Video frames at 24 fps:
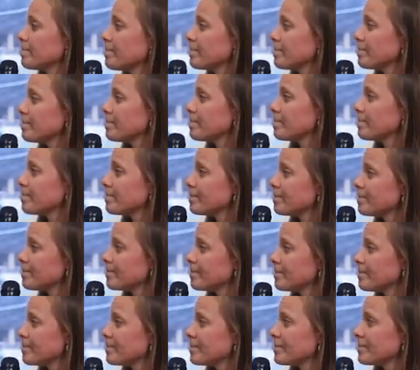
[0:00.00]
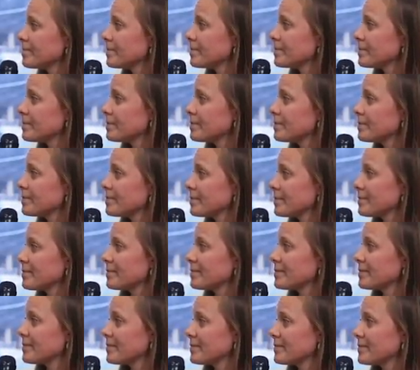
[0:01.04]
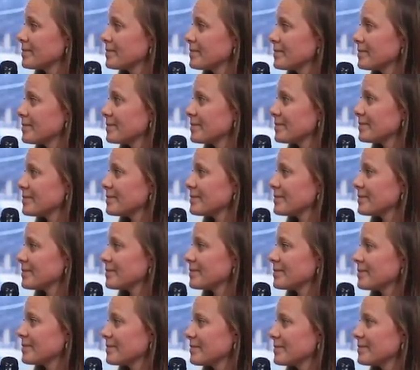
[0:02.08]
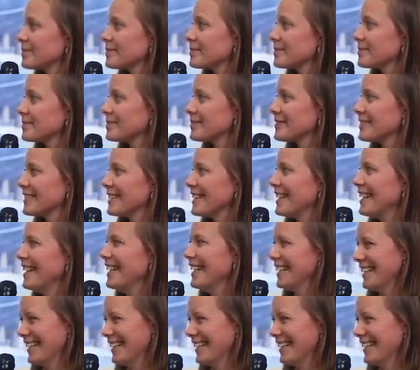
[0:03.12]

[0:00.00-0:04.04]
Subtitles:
(silent)